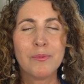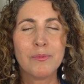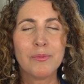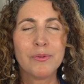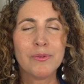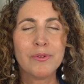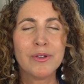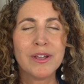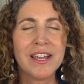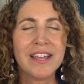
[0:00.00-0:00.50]

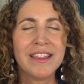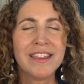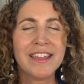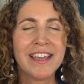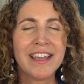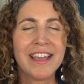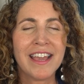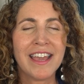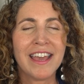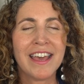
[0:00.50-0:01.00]

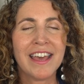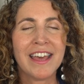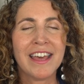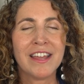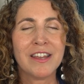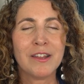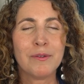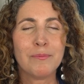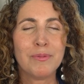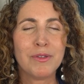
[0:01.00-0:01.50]
breathing
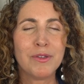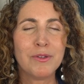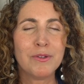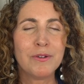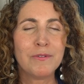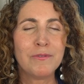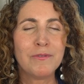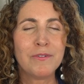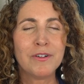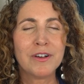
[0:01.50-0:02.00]
in a
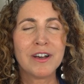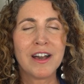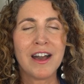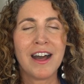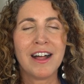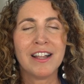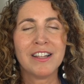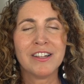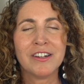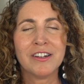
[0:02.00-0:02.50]
beautiful
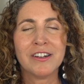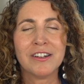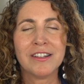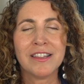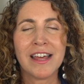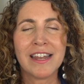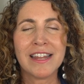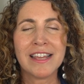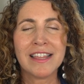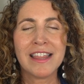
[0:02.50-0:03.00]
color,
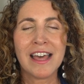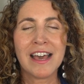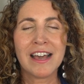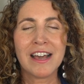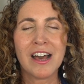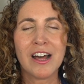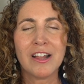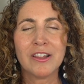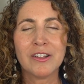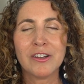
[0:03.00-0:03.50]
letting that
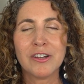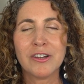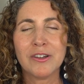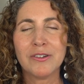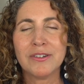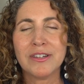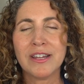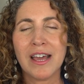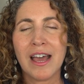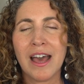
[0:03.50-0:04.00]
color
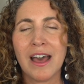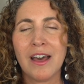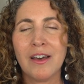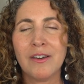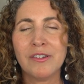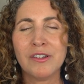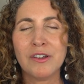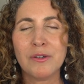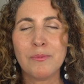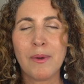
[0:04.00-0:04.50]
go
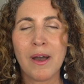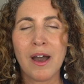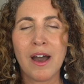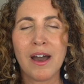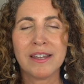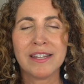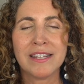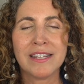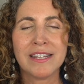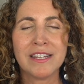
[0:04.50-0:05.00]
down your
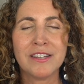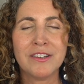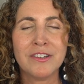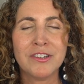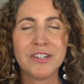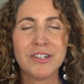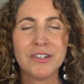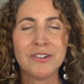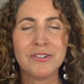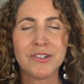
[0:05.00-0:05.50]
body
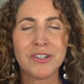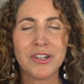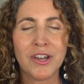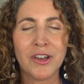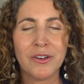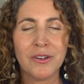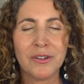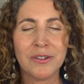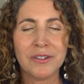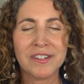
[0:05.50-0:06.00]
into your
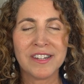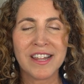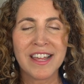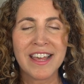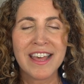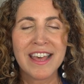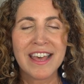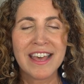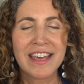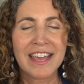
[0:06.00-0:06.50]
toes,
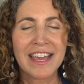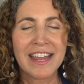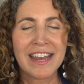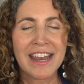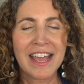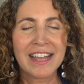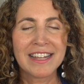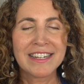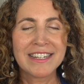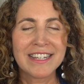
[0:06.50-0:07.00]

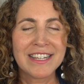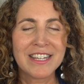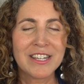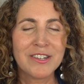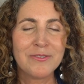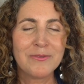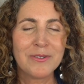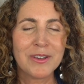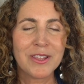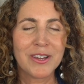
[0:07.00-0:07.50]
connecting
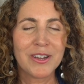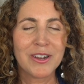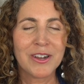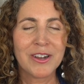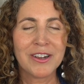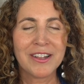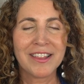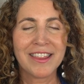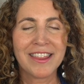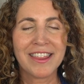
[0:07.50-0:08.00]
you with
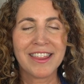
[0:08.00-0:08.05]
earth.